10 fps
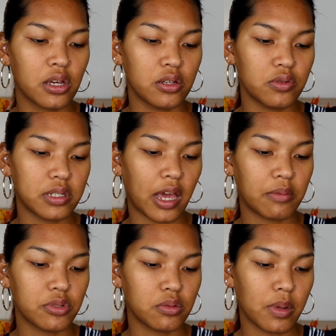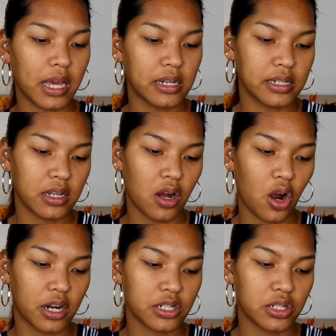Use them to blend
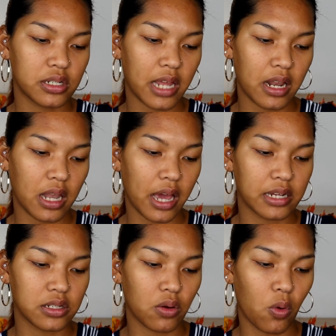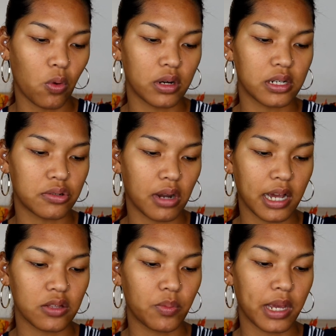harsh lines or
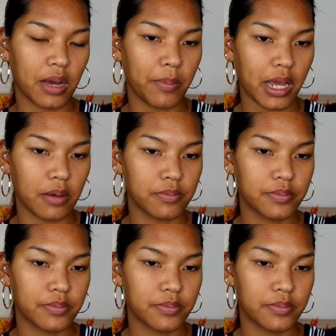dry to pick up makeup.